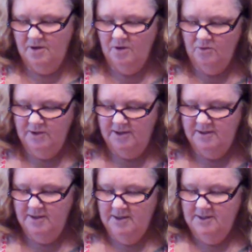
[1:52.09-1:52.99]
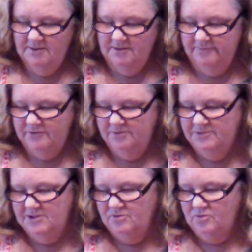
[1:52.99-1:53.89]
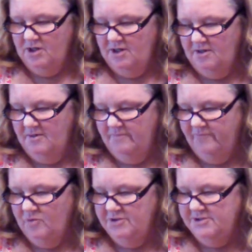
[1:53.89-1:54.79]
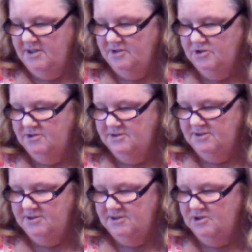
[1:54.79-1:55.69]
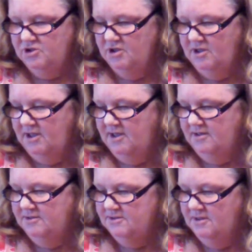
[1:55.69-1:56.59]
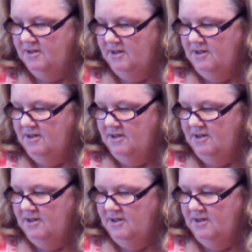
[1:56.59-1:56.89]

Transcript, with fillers: Okay, lift up central column, four sections, extension legs,